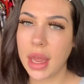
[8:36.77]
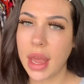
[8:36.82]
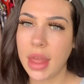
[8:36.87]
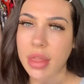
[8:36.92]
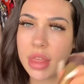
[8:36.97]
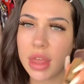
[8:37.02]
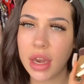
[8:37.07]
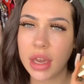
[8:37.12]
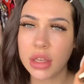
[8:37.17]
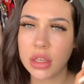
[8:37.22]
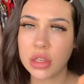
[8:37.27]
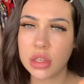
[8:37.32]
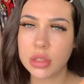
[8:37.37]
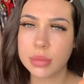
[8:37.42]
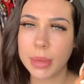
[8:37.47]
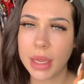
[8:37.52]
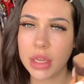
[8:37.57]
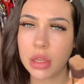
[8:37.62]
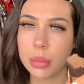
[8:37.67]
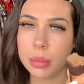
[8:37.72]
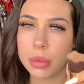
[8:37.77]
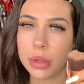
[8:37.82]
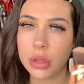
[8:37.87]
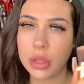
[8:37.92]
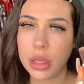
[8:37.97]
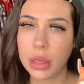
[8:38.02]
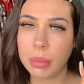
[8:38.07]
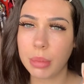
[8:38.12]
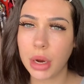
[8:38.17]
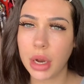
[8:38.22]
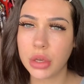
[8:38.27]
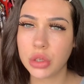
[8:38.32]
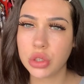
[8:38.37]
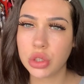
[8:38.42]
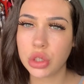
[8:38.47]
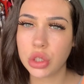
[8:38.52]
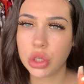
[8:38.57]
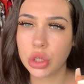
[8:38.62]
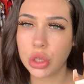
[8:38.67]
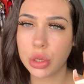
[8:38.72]
and then I use my kabuki
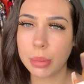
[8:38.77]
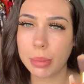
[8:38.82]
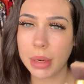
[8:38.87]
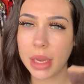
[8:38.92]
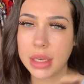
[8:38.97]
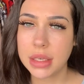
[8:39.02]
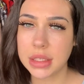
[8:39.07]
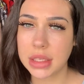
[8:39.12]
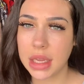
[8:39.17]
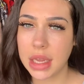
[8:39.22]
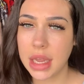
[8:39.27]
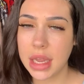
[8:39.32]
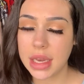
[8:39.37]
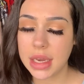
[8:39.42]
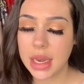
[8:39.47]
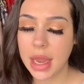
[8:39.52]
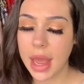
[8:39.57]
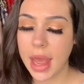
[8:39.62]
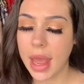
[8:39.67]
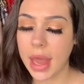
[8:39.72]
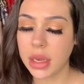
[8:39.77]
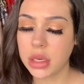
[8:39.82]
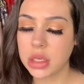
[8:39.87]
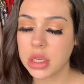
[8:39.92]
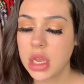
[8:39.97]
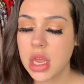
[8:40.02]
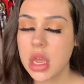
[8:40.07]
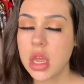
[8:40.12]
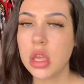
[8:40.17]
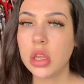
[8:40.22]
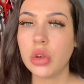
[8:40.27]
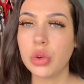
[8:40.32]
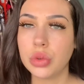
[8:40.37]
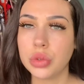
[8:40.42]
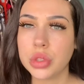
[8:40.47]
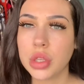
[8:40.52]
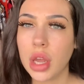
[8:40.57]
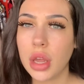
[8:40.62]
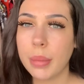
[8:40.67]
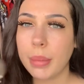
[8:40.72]
brush to blend it in, and
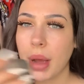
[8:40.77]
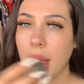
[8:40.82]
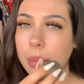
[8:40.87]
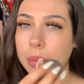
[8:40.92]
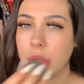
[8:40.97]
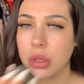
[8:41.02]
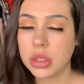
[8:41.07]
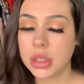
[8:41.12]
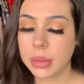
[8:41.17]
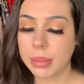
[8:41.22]
also my beauty